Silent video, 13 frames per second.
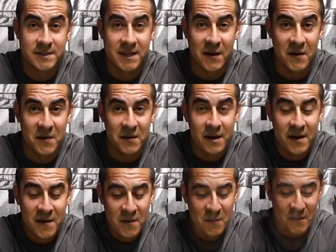so,
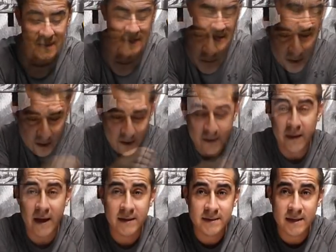well guys,
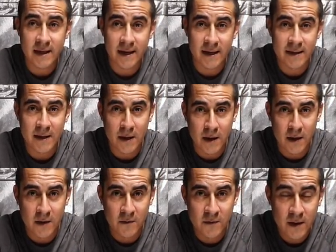that's the end
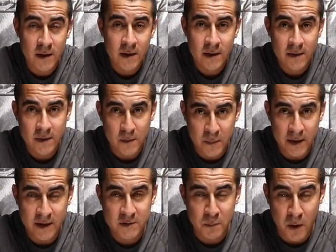of the
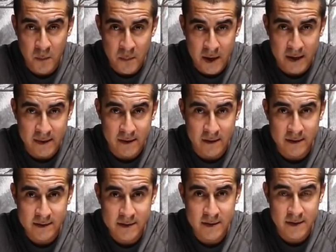biggest ball
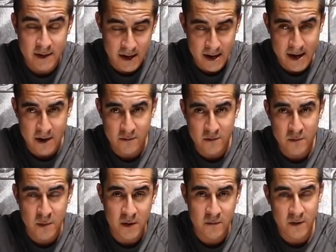pythons that I have,
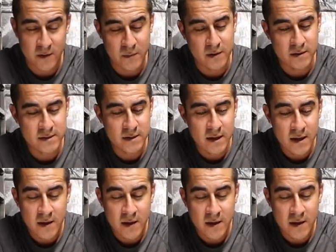my females.